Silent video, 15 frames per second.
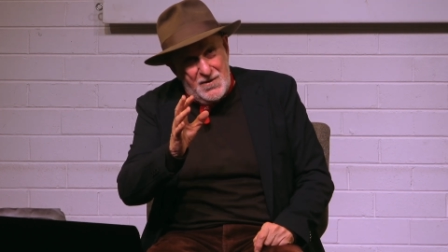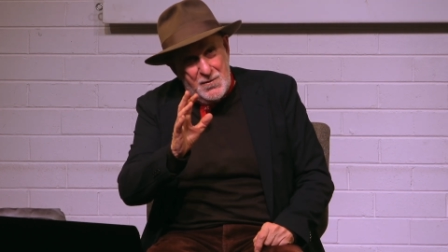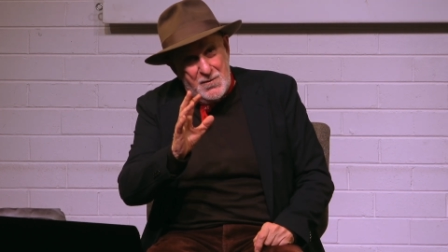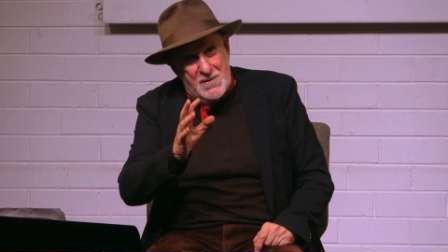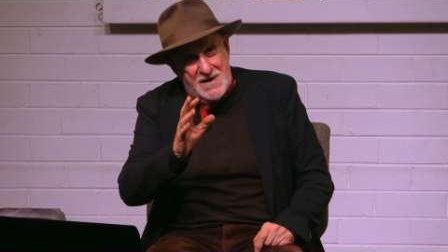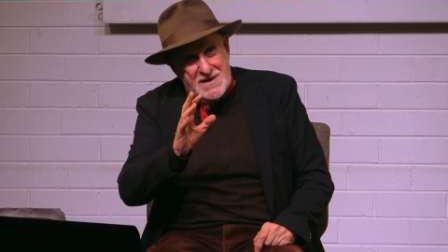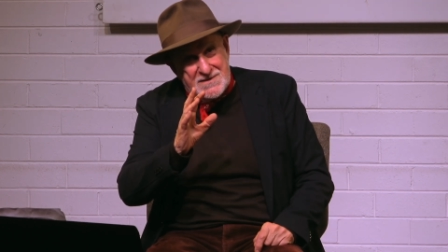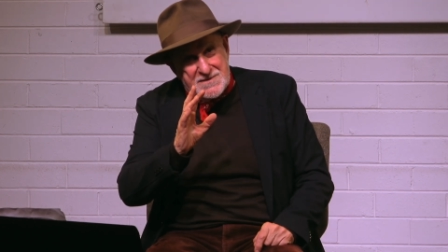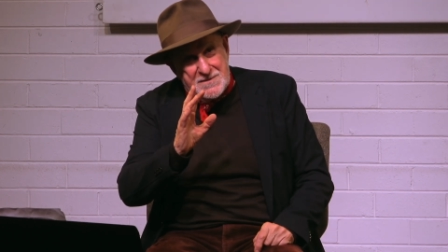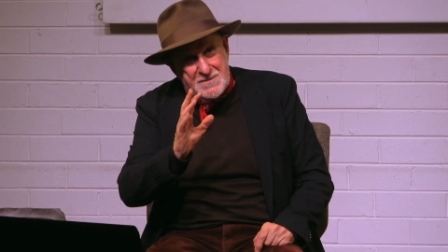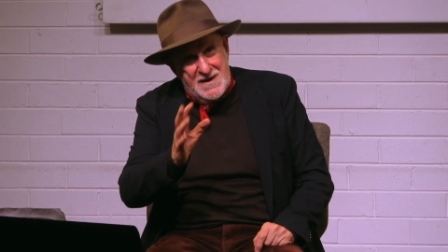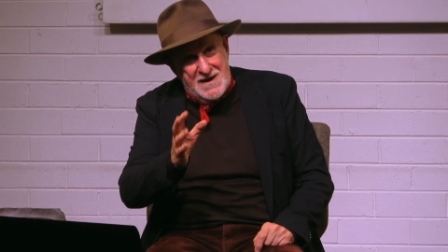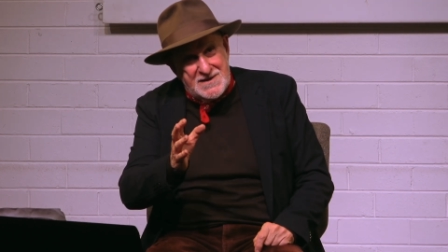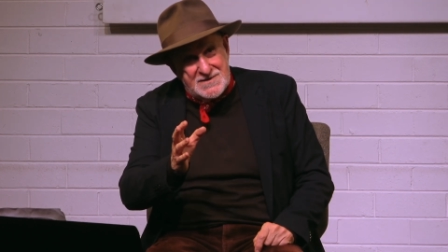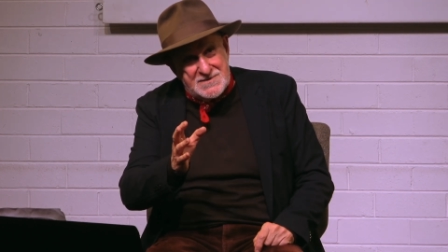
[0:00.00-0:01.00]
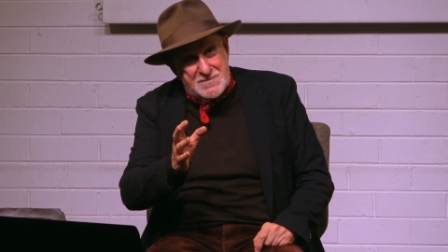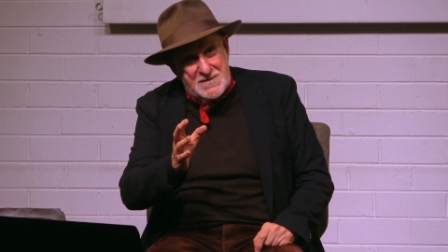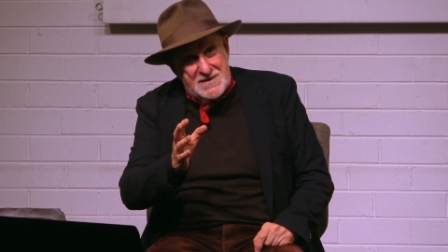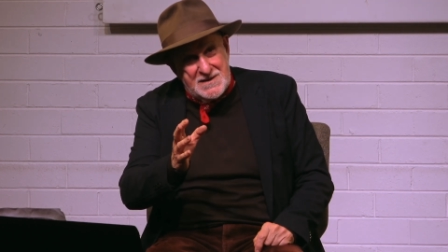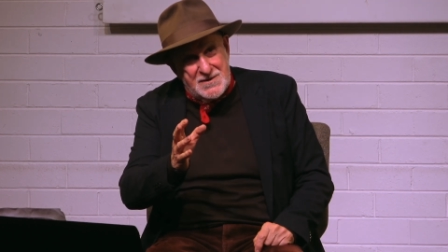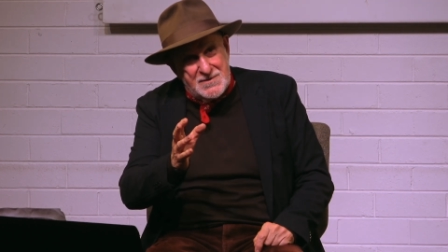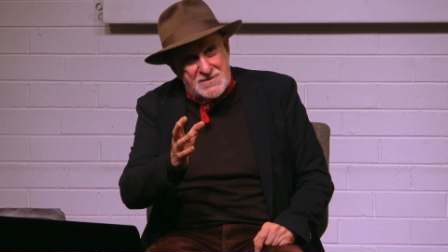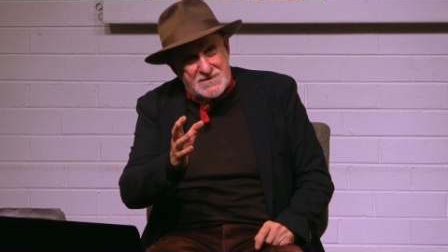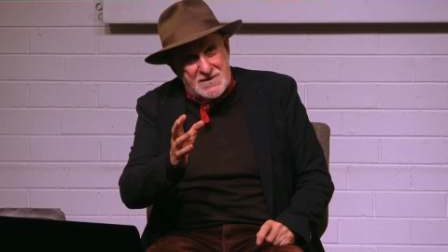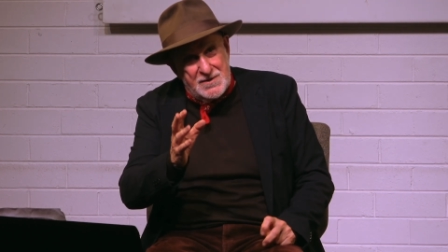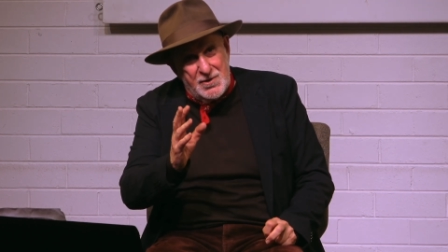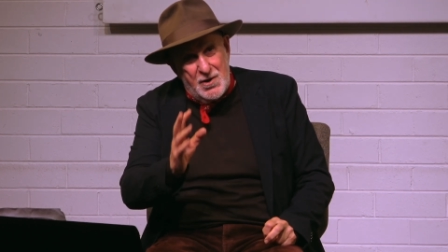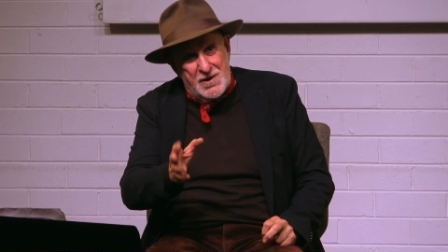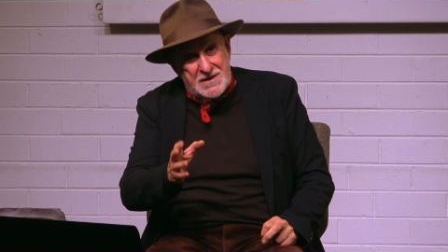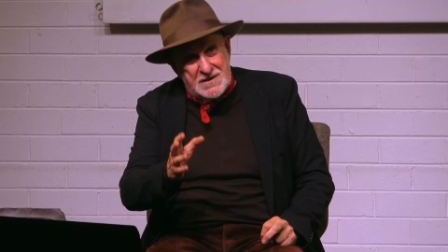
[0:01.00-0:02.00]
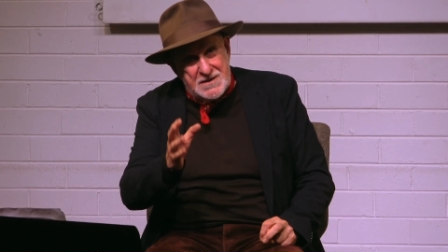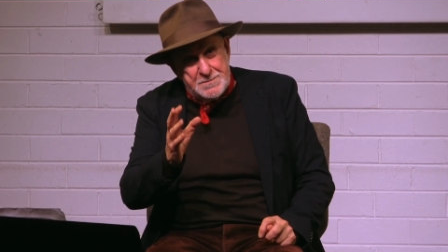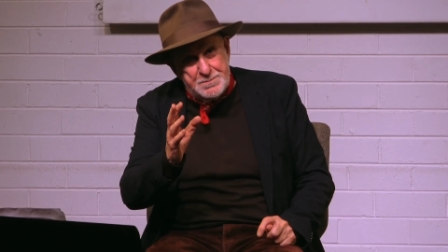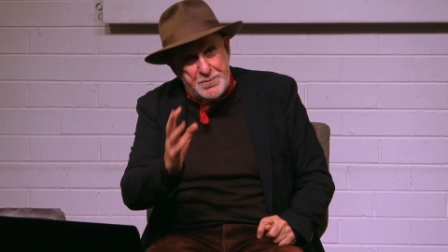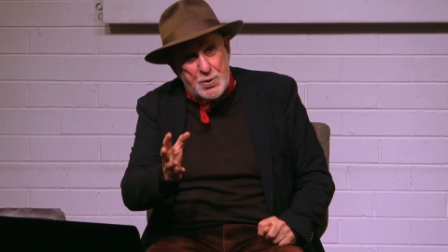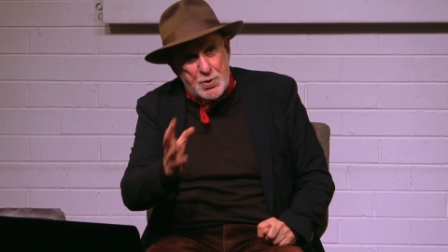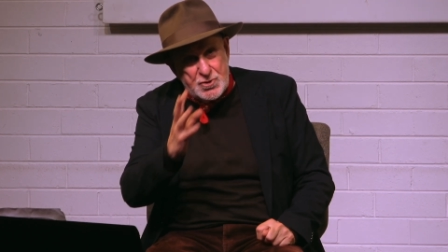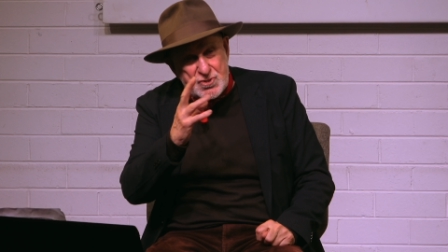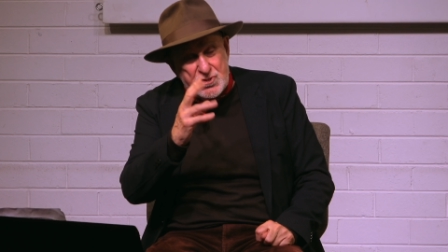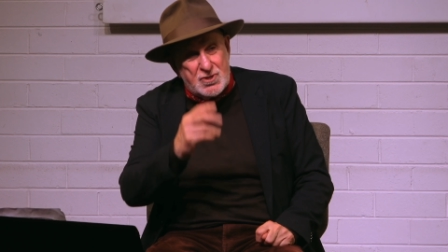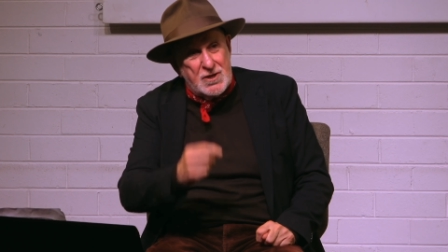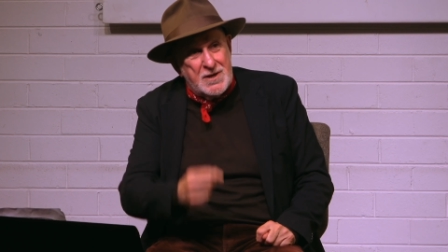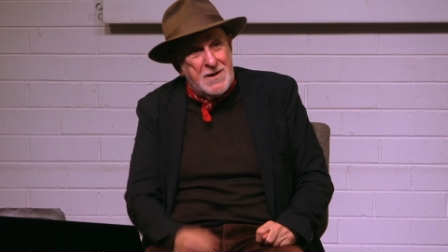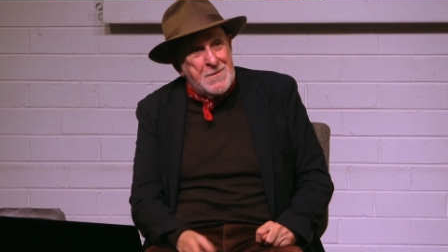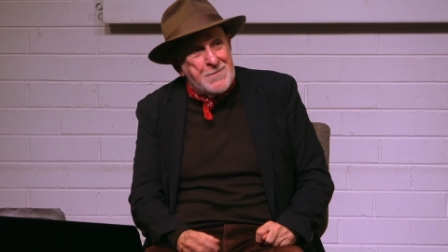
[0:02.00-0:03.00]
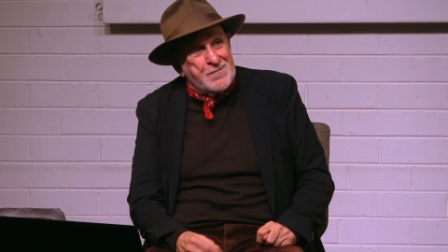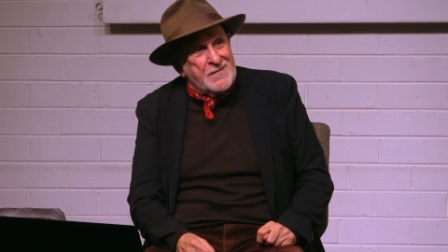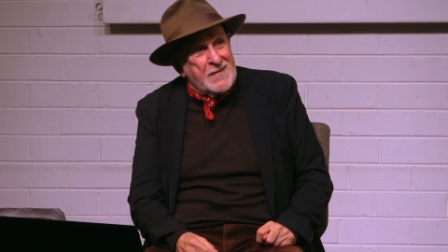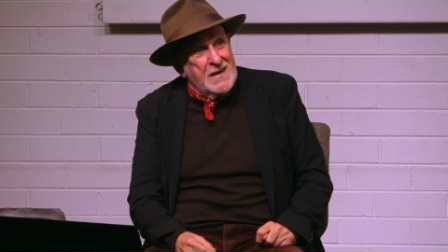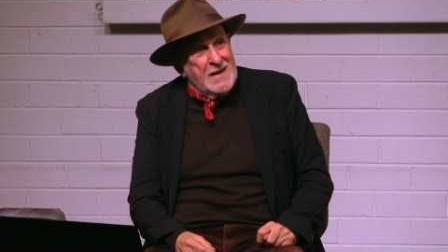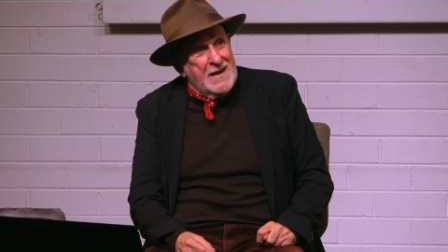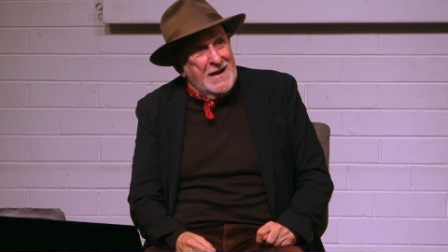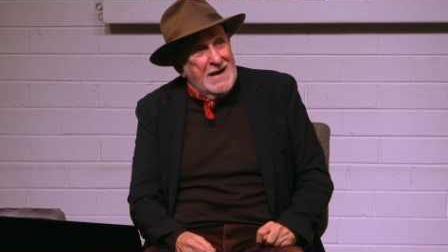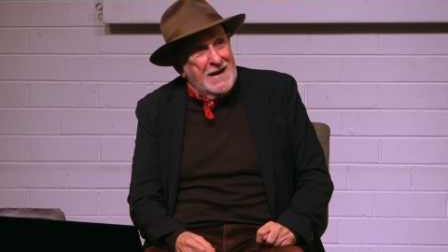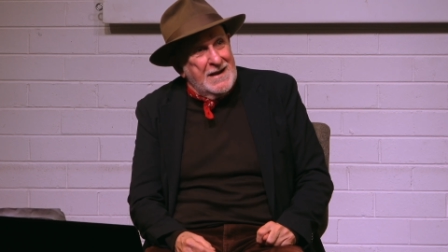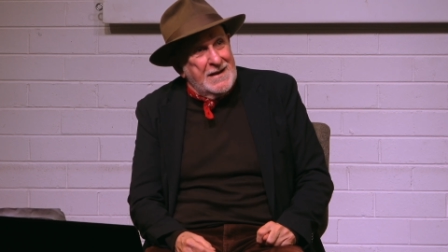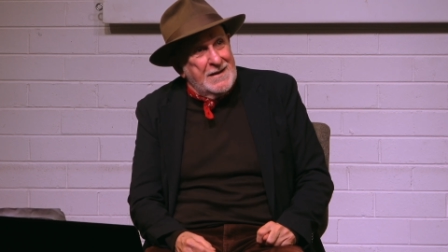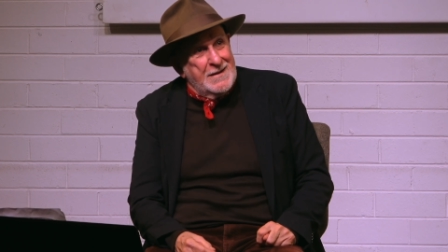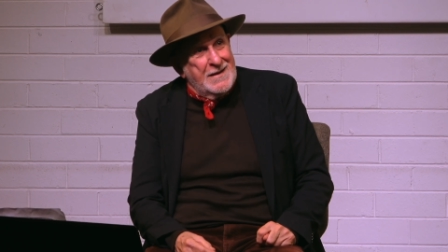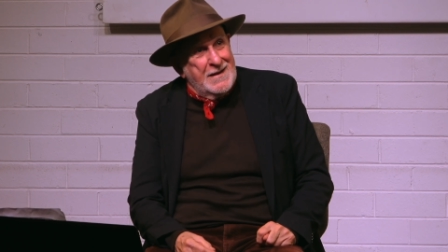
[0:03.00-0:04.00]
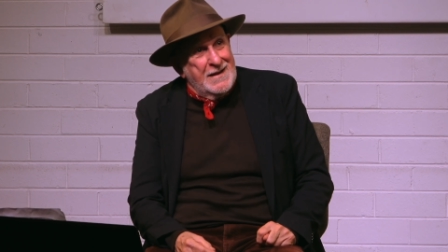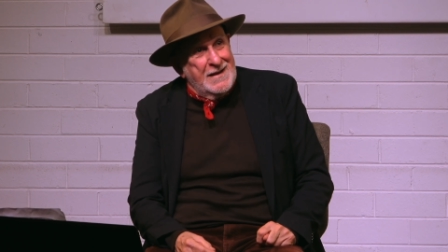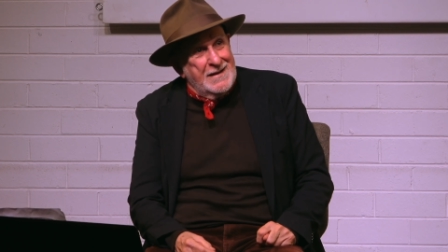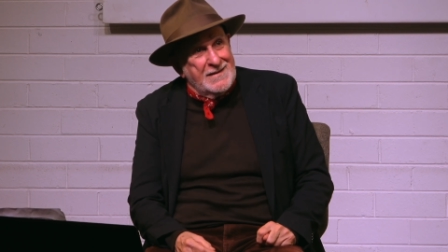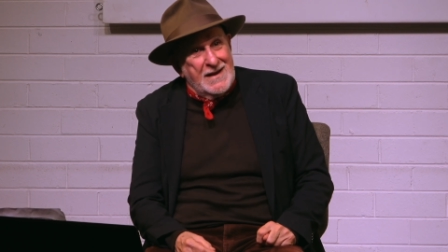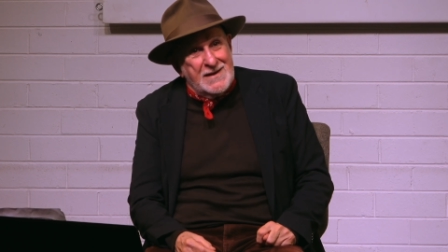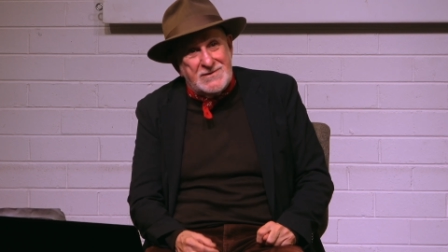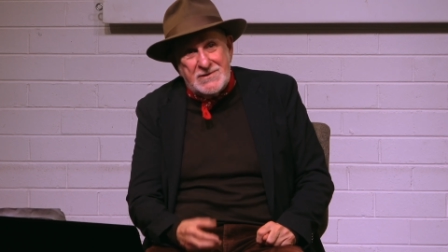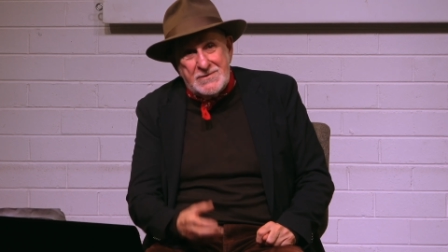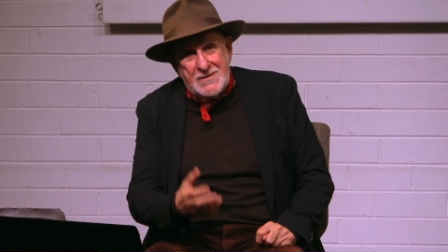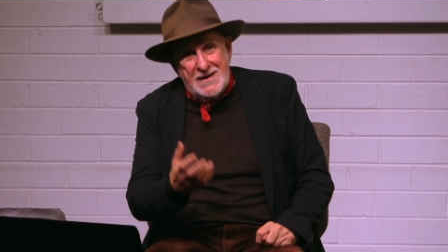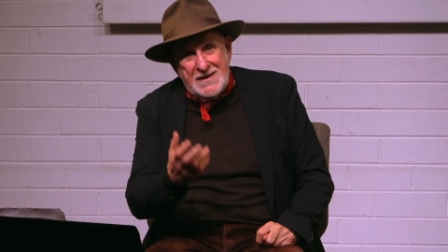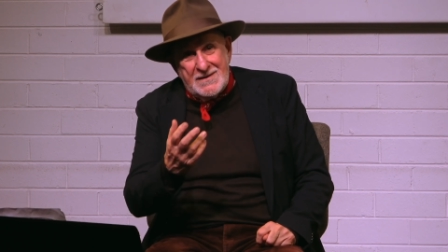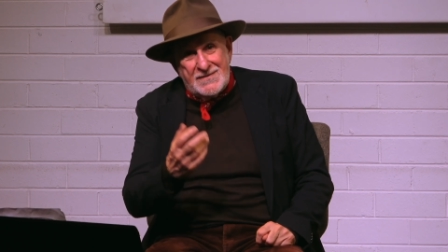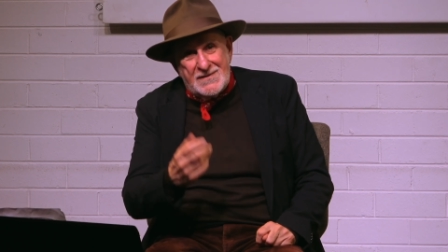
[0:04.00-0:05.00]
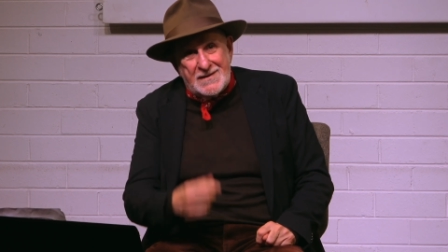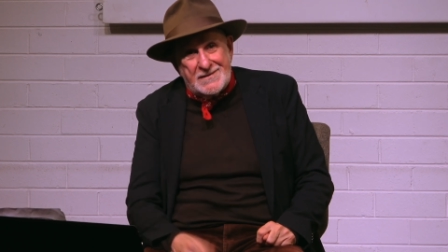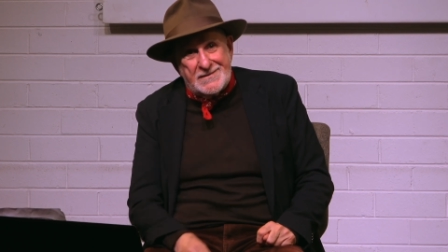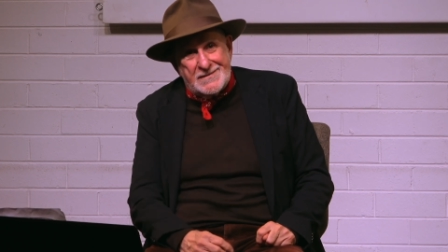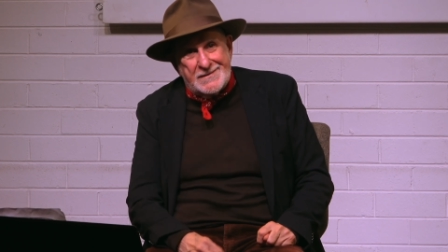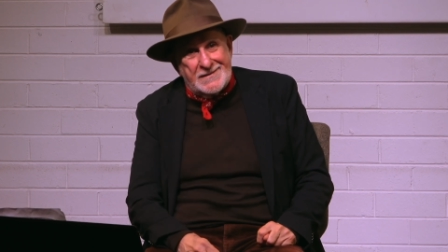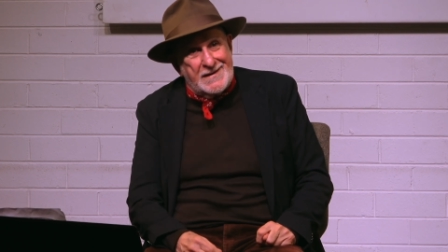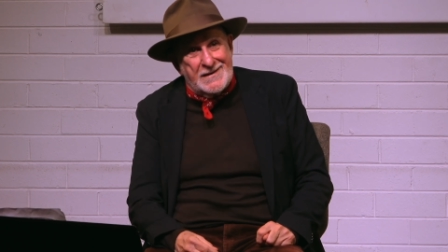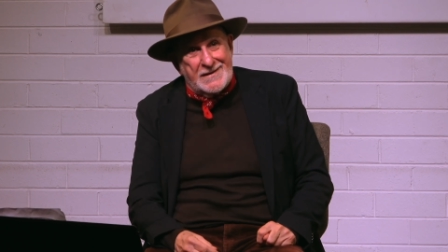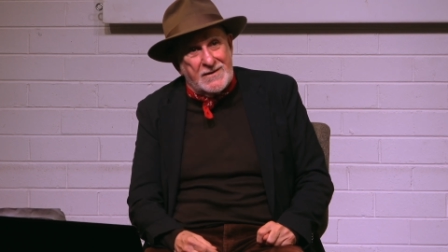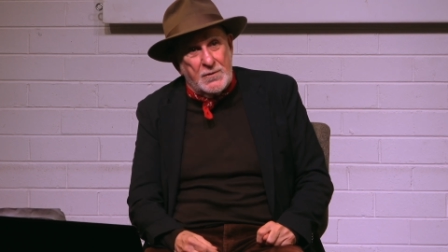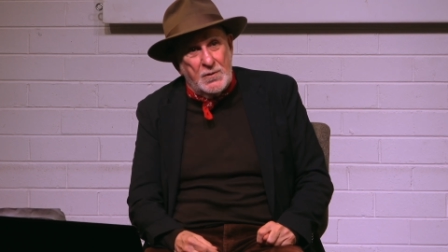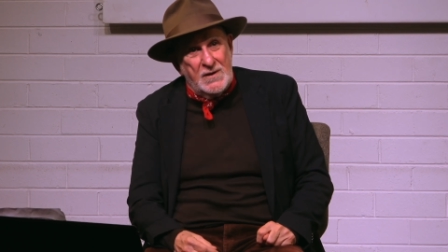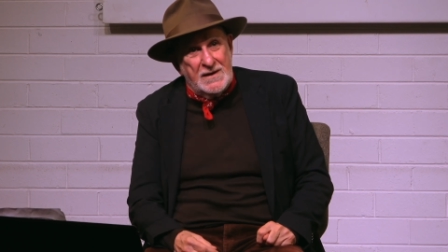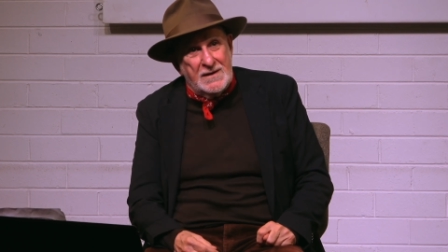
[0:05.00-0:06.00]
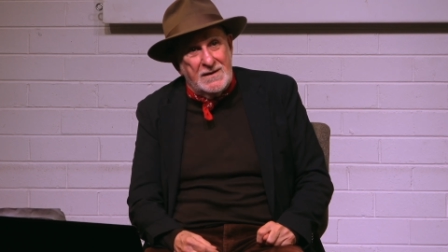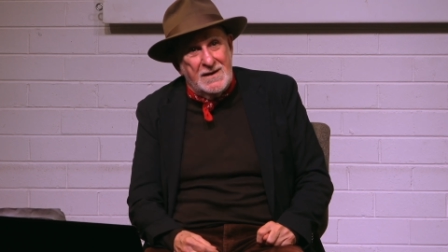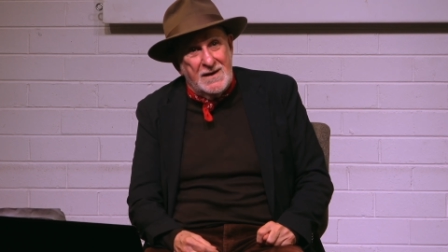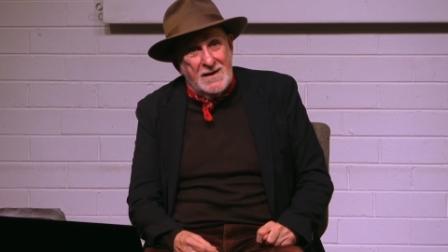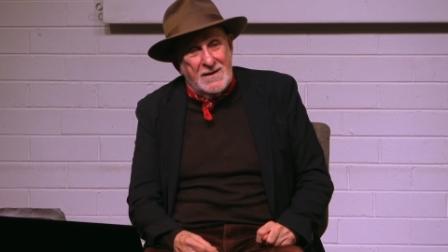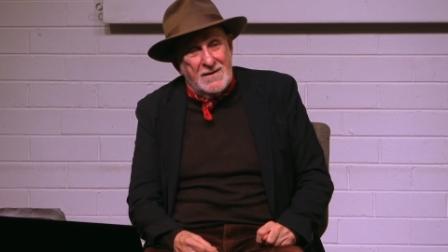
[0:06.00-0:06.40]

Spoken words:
always amazed me. There was a lot in the bush, and they'd do anything to get a quid.